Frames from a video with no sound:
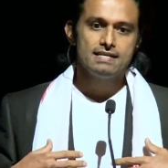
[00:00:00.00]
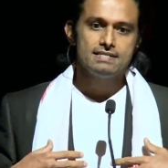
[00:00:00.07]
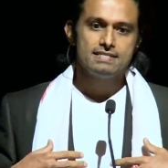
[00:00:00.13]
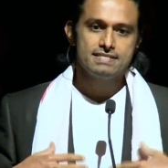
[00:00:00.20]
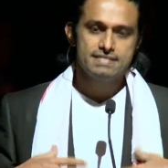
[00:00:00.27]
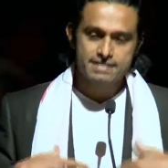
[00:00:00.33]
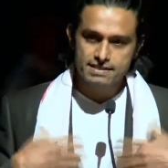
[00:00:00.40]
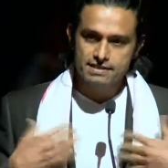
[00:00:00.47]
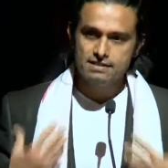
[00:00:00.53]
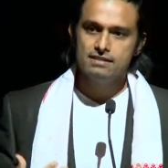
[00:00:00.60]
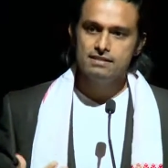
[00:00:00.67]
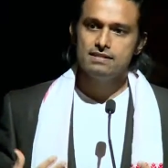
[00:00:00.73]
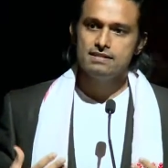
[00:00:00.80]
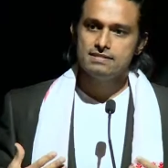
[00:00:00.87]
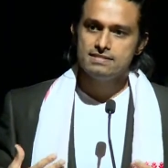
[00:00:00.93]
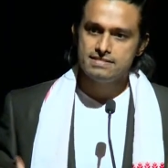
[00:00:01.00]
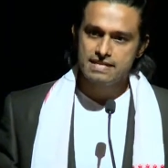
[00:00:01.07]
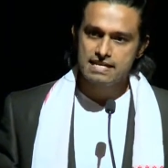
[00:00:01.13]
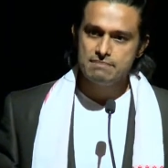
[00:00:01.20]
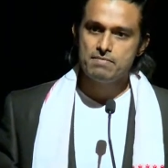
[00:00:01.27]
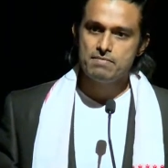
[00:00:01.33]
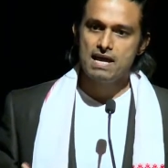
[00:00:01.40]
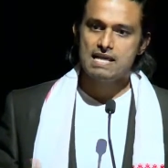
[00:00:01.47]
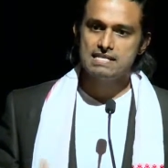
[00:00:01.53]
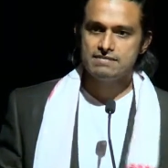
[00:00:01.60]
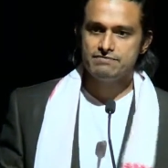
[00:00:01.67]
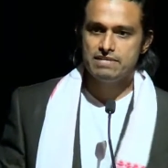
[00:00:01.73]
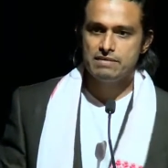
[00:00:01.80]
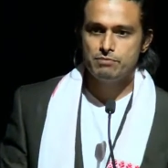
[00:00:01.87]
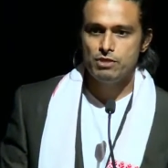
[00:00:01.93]
still seem as
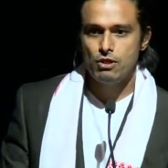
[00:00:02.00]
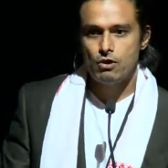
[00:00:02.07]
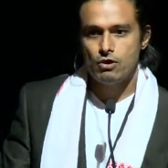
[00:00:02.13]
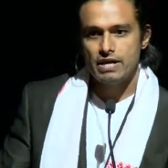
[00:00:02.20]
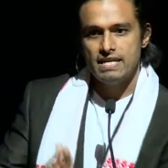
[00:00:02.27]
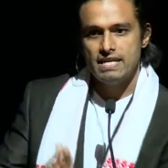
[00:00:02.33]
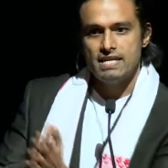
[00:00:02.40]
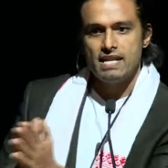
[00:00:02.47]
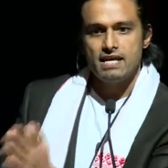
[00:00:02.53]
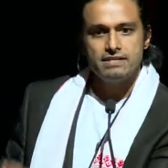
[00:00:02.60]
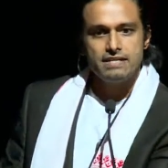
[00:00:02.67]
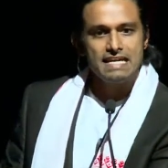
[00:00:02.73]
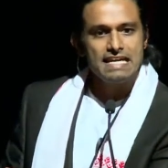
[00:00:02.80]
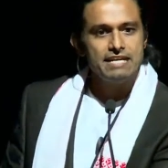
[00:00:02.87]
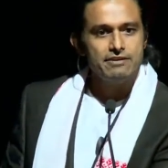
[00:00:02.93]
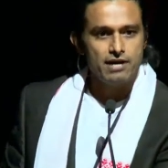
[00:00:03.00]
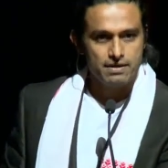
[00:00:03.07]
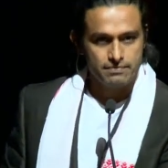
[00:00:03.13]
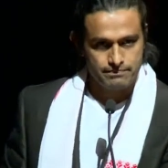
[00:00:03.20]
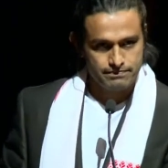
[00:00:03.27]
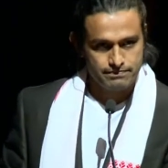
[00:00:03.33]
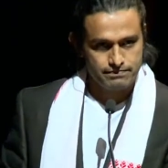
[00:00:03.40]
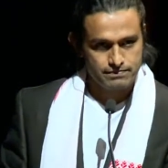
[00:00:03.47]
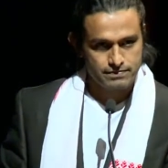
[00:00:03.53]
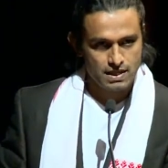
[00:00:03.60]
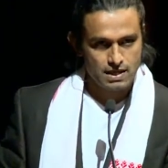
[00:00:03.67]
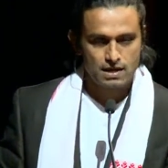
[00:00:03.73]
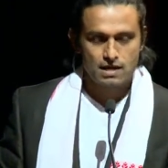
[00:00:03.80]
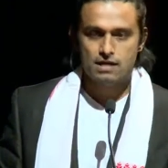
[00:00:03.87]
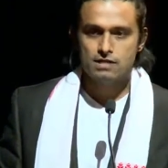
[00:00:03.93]
if they belong in another era.
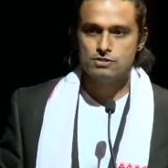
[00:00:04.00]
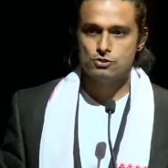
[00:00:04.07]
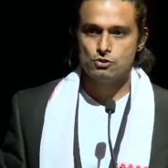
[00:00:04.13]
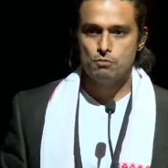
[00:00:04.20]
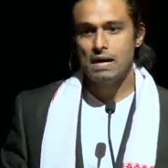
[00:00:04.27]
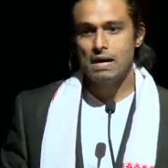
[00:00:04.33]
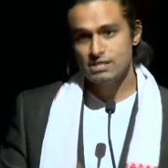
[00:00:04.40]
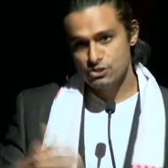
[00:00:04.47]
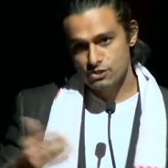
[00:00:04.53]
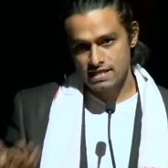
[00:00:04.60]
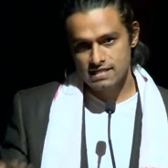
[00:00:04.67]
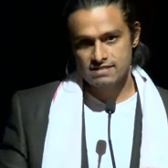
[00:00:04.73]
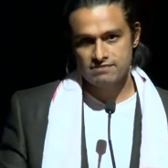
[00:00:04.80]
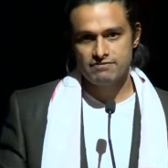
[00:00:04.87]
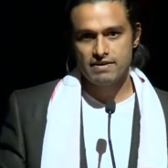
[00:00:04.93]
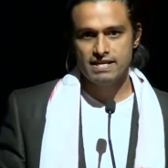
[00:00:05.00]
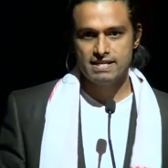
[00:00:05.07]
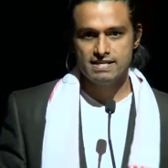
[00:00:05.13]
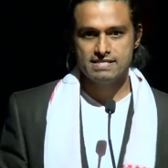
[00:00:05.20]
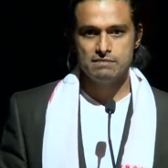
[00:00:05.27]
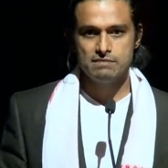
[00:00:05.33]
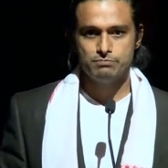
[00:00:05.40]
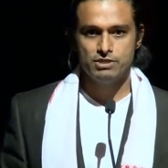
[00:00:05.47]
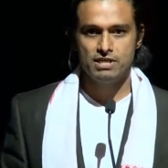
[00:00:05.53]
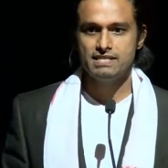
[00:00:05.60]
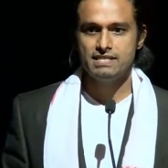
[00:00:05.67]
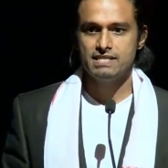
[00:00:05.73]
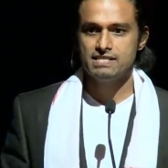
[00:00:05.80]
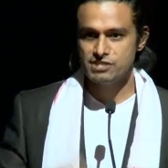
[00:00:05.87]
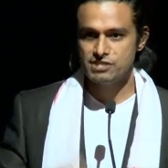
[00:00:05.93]
So Majuli is a fine example. I
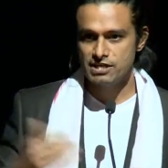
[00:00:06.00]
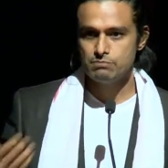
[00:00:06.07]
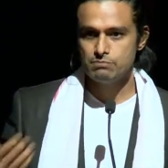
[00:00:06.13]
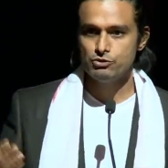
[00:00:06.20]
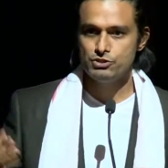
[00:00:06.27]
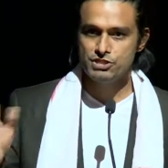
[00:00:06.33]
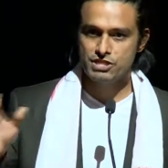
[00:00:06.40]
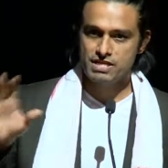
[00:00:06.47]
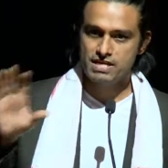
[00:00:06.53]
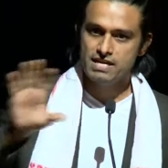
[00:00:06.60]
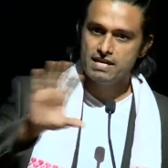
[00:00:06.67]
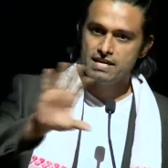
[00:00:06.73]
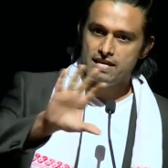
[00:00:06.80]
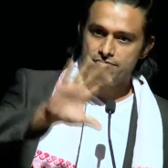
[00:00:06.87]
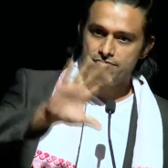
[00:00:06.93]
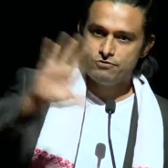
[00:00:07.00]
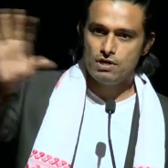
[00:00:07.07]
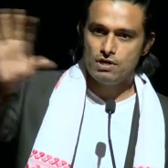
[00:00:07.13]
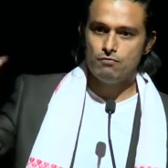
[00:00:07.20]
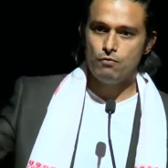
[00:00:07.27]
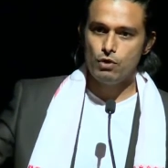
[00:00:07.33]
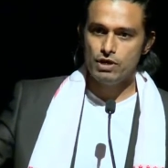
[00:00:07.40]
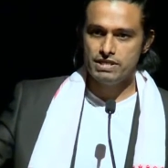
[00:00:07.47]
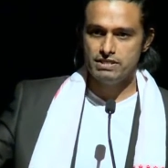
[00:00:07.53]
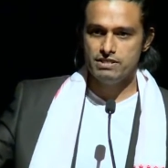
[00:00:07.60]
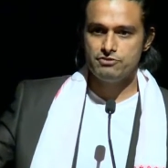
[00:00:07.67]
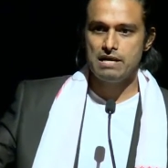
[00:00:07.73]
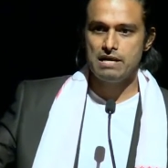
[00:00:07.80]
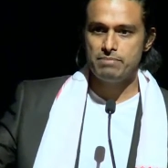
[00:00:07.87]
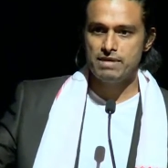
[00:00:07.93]
think Cherrapunji, if you avoid the
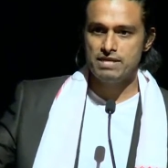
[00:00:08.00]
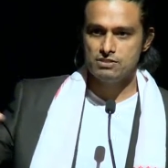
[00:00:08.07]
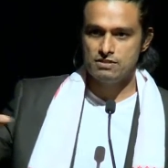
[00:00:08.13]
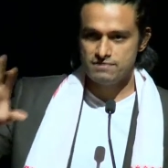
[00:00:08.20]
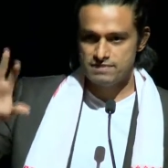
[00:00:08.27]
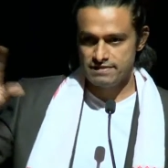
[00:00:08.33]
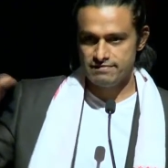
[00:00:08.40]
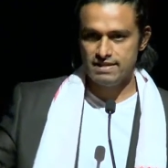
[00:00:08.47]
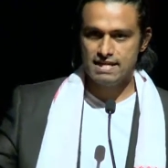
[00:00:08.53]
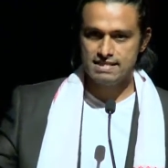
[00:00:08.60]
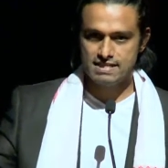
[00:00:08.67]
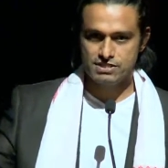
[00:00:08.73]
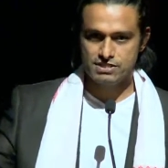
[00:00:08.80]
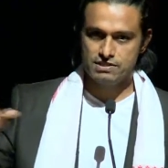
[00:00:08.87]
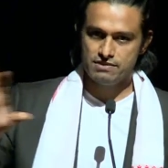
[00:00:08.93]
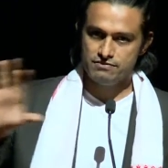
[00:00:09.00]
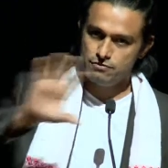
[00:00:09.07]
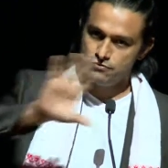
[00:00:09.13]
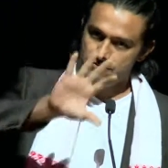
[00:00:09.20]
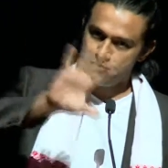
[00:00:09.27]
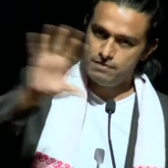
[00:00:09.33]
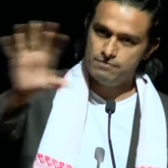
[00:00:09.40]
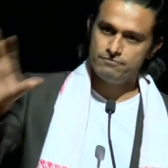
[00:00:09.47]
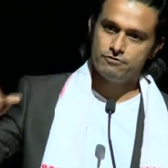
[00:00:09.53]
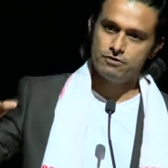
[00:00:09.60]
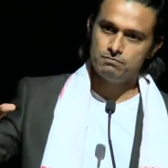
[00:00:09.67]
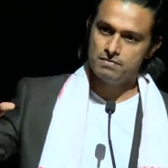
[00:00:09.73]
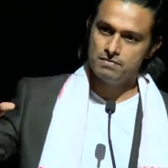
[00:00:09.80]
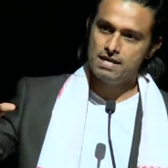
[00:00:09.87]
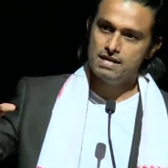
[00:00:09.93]
trappings of civilization, if you film from